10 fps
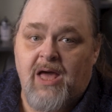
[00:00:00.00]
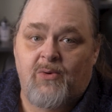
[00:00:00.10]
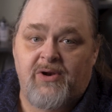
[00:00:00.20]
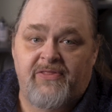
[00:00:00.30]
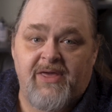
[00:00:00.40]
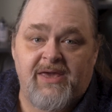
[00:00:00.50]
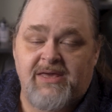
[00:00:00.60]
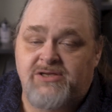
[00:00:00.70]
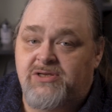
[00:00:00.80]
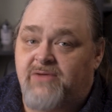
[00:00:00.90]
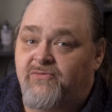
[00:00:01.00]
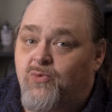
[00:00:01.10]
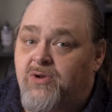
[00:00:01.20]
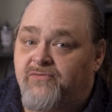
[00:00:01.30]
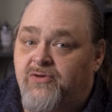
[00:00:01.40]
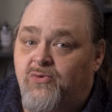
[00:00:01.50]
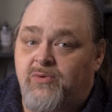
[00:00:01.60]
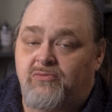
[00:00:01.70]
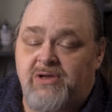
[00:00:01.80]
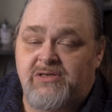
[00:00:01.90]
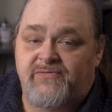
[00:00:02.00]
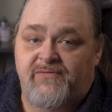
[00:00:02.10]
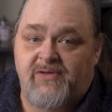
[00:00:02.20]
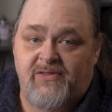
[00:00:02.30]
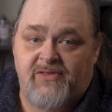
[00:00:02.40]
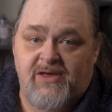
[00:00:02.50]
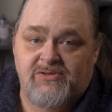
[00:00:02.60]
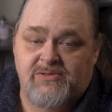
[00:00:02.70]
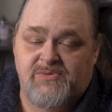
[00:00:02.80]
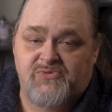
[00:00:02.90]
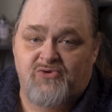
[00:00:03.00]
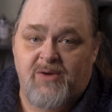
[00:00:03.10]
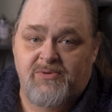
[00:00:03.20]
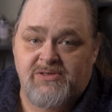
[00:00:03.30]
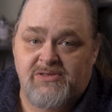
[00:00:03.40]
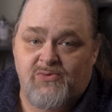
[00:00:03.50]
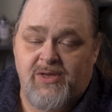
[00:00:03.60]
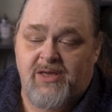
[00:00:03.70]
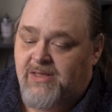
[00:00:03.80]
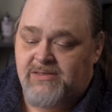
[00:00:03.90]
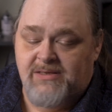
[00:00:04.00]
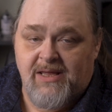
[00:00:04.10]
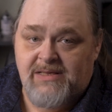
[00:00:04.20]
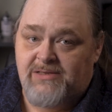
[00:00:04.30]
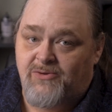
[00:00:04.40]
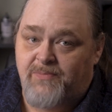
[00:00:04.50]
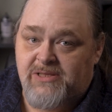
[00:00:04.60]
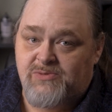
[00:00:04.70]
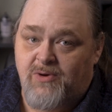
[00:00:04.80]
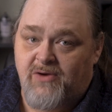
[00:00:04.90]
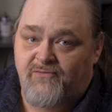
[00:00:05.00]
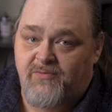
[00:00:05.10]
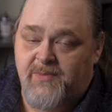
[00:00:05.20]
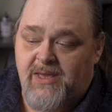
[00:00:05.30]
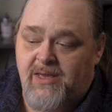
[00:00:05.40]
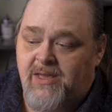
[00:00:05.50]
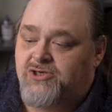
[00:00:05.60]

I want to thank each and every one of you. We reached fifteen thousand subscribers this week. That's a nice little benchmark for me.